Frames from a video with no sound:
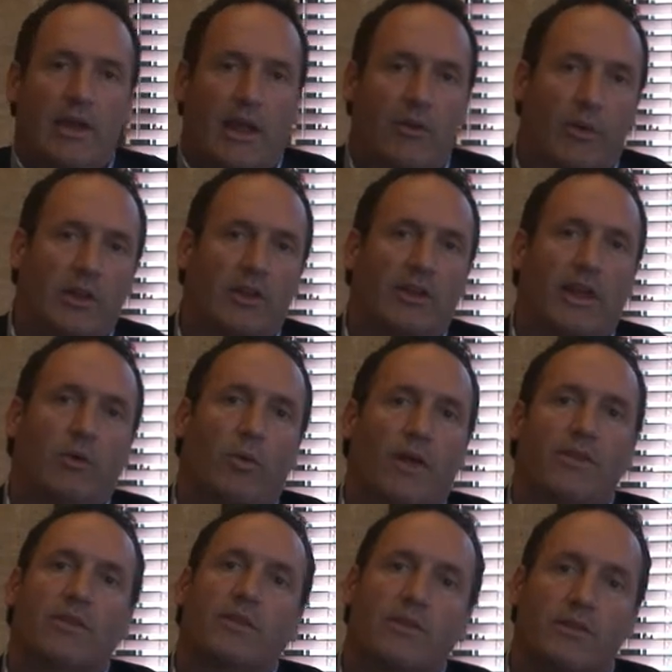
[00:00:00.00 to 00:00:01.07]
And we look at
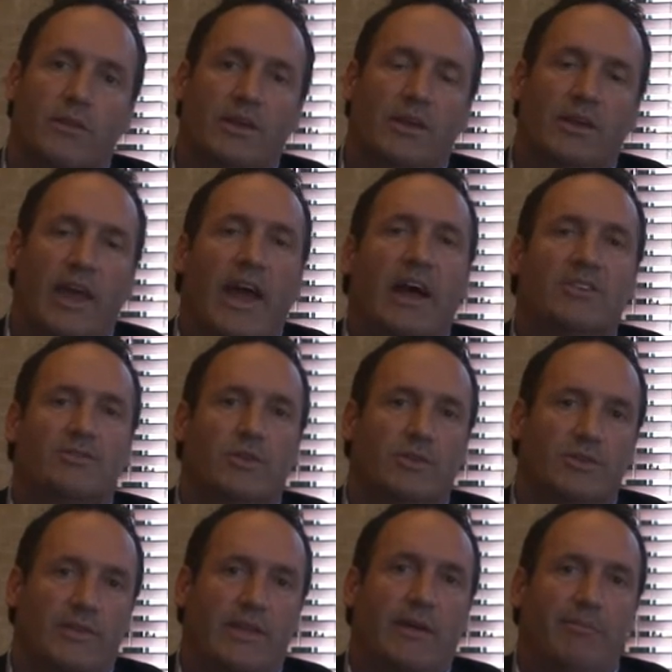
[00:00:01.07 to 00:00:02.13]
what the cash
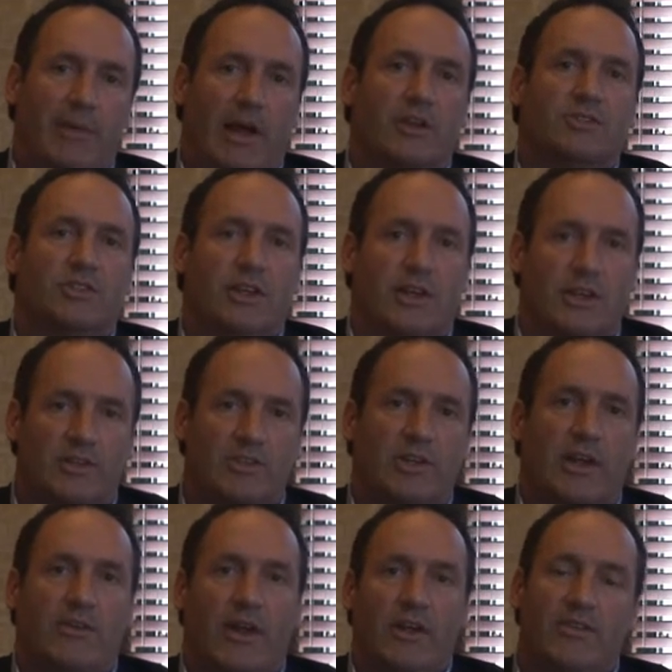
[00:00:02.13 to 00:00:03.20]
flows that balance sheet can
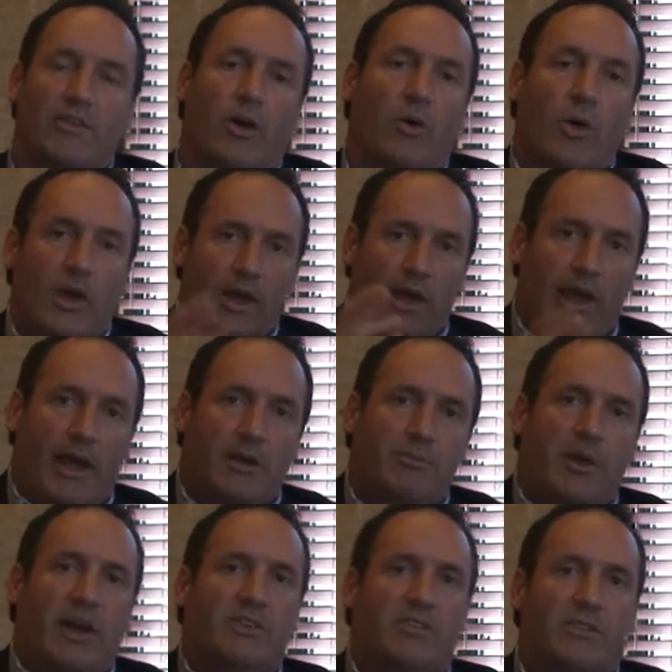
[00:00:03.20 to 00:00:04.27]
generate. So
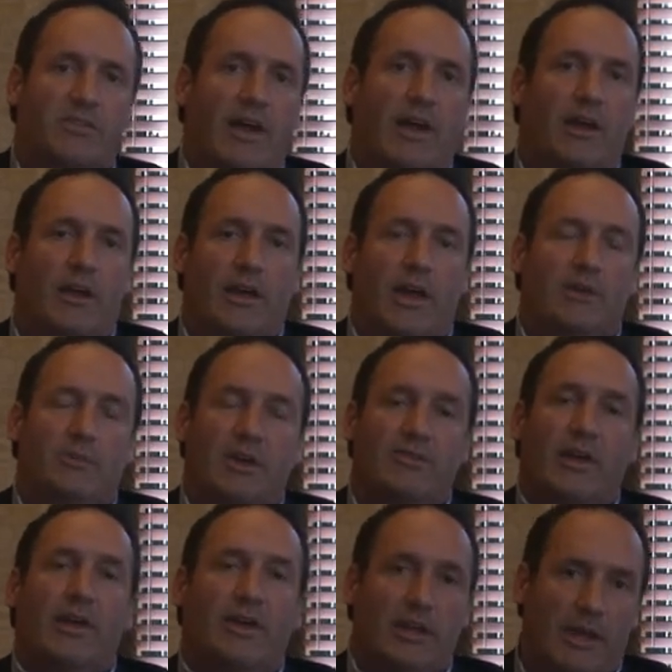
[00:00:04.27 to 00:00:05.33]
enterprise value
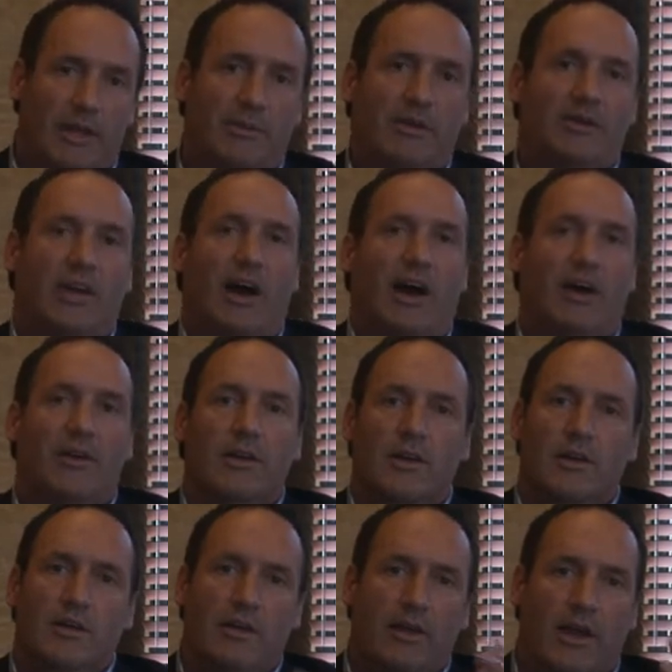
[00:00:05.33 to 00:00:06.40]
to EBITDA,
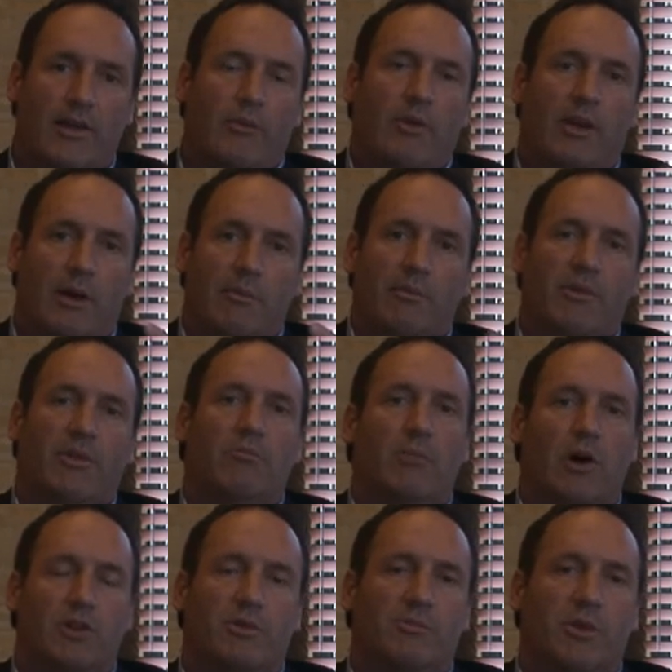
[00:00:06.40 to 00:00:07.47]
and then we come up with a
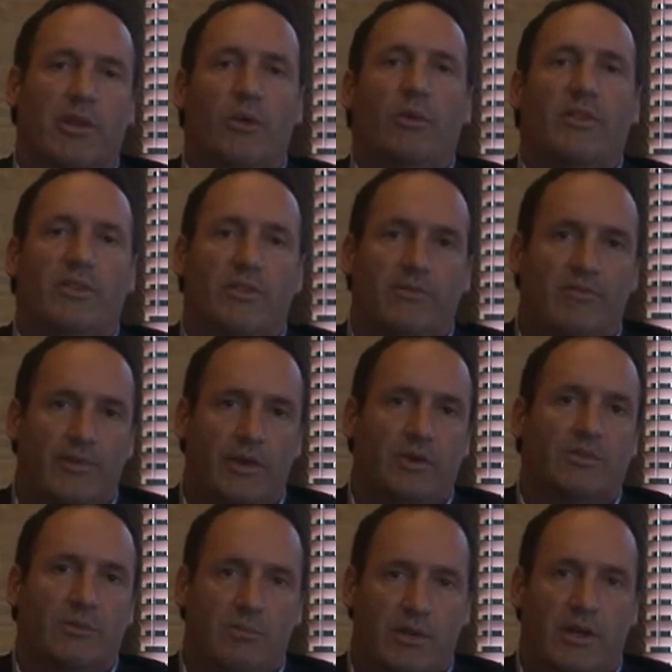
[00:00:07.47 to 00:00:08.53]
multiple that we feel
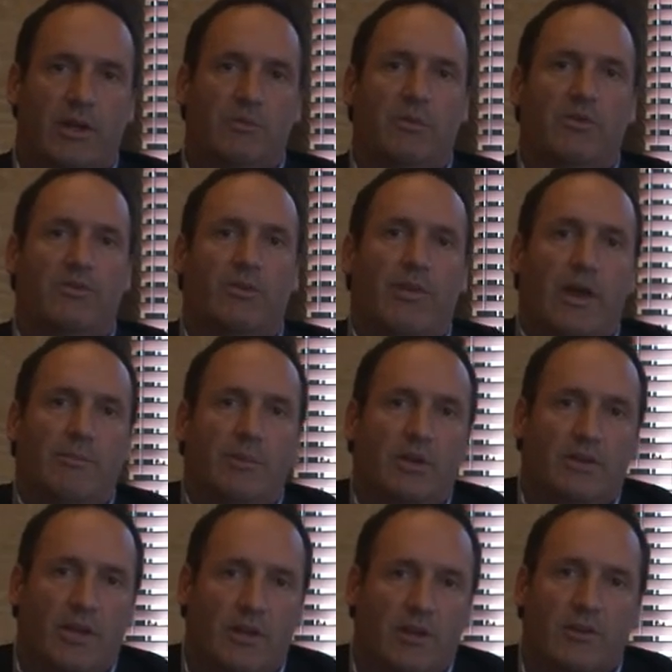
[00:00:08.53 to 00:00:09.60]
is applicable for that
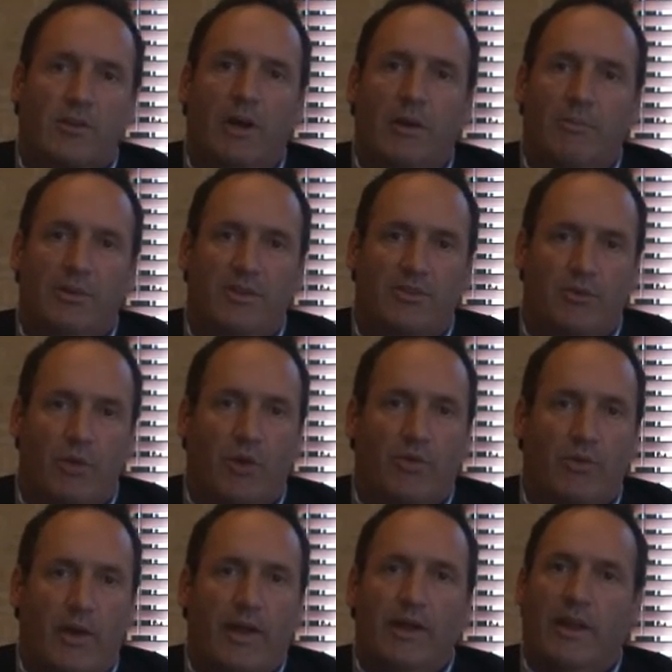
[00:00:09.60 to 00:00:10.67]
particular company's
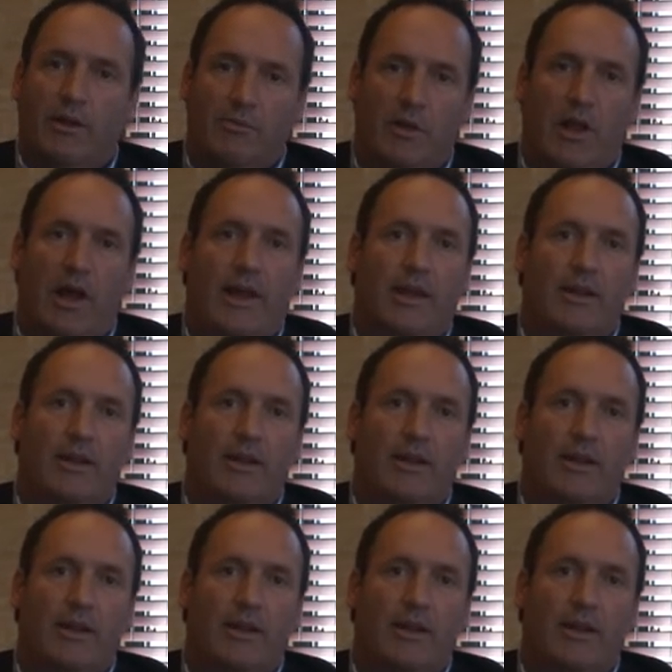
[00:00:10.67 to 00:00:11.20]
growth rate and apply